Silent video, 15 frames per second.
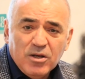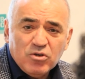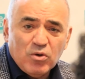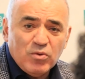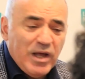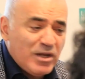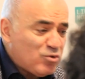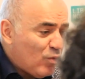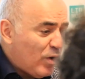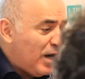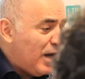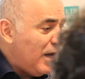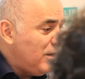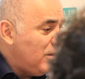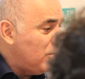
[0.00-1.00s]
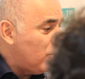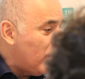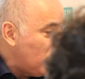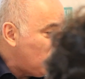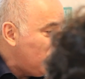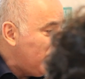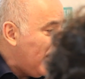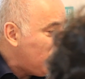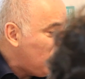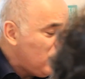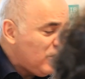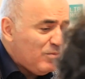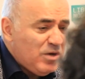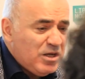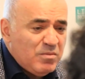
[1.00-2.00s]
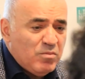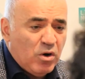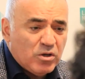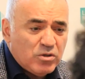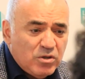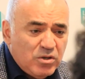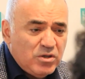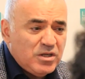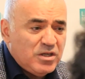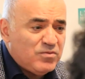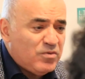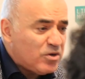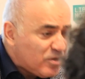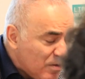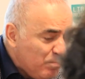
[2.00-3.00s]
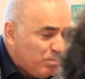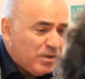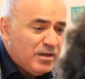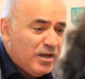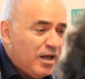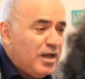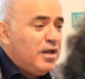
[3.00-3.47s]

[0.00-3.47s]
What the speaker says: So that's why the Russian Action Committee motto is very simple.